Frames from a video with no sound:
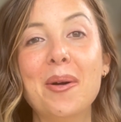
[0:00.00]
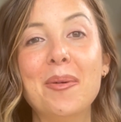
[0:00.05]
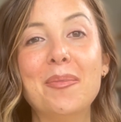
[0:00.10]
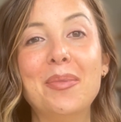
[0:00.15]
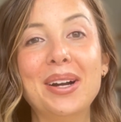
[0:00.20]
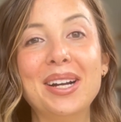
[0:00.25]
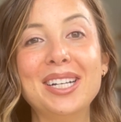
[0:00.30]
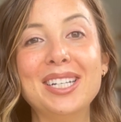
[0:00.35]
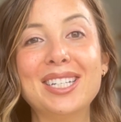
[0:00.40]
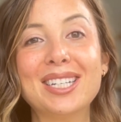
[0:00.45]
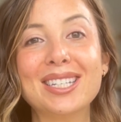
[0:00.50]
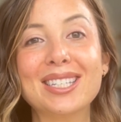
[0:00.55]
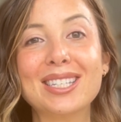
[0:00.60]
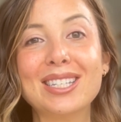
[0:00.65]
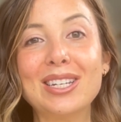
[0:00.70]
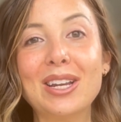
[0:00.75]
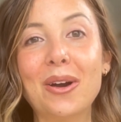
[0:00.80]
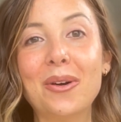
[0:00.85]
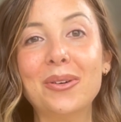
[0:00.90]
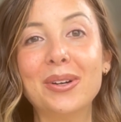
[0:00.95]
but
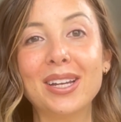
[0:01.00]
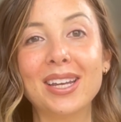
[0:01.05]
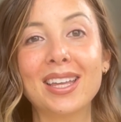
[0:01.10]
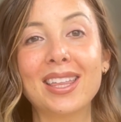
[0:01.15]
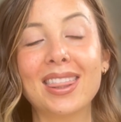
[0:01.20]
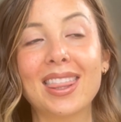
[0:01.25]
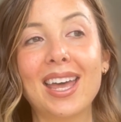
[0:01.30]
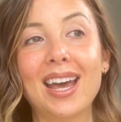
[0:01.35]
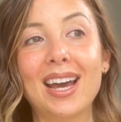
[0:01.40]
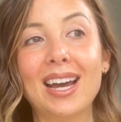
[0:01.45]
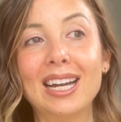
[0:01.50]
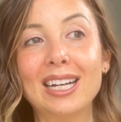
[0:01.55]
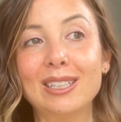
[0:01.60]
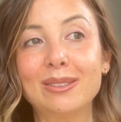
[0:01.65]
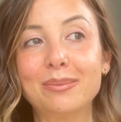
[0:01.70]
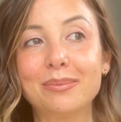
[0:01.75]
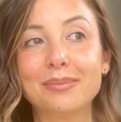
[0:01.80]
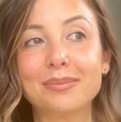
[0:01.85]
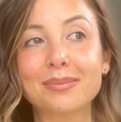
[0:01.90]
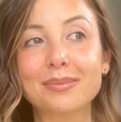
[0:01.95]
just knowing
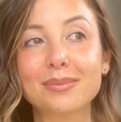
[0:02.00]
that